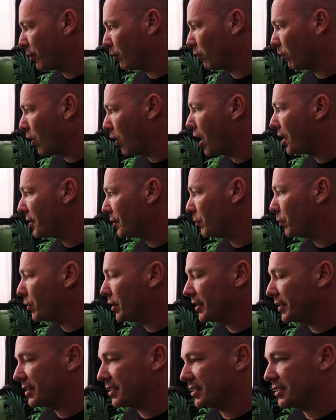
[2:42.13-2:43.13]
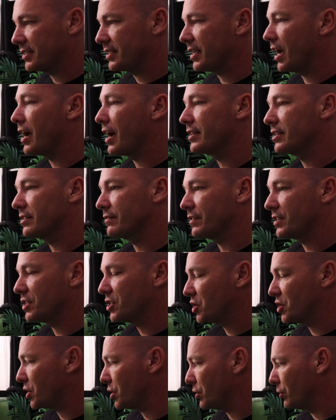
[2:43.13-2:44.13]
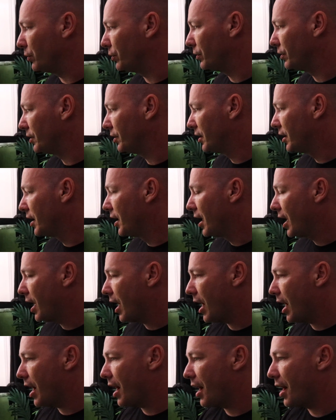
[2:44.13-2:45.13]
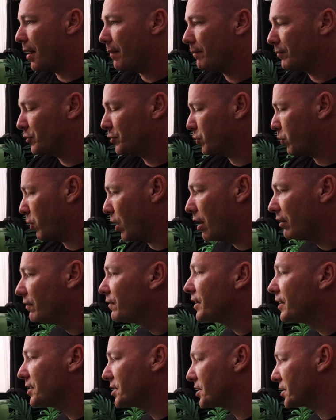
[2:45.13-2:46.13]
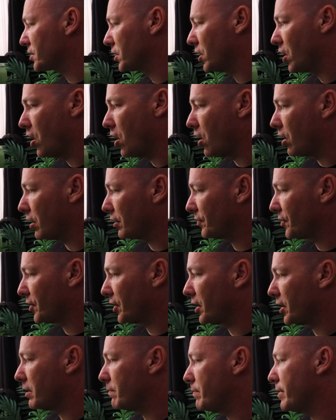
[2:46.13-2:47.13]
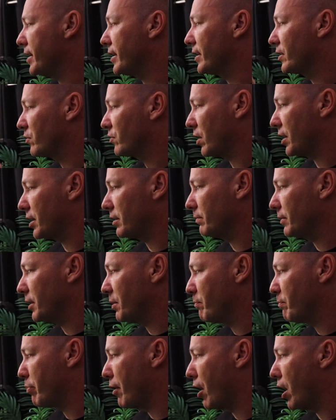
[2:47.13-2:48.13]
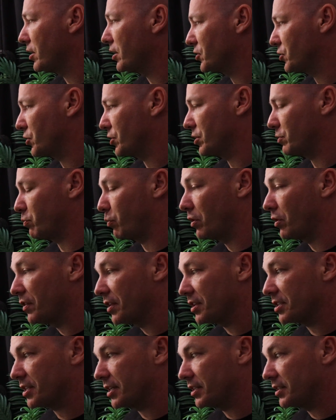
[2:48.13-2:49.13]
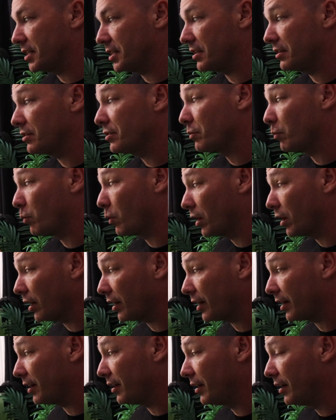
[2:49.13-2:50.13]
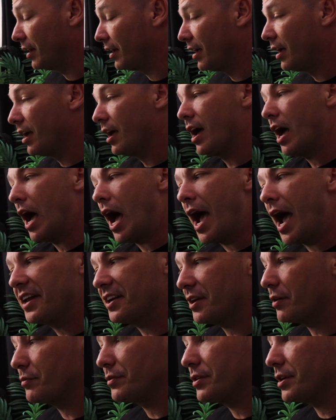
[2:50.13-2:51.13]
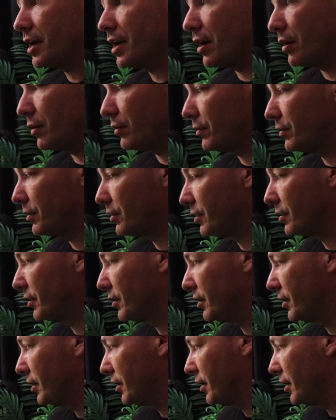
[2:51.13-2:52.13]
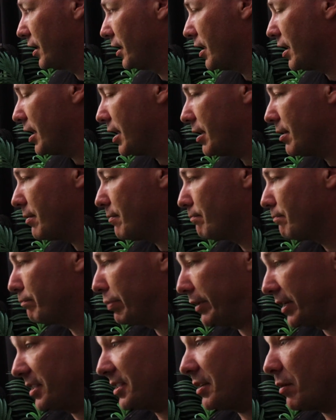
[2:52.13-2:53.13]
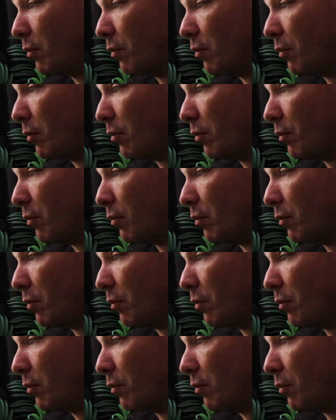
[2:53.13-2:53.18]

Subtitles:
piranha will get the size of a shoe. 12 inches long. They're going to be incredibly boisterous. Will this continue to work? I don't know. But is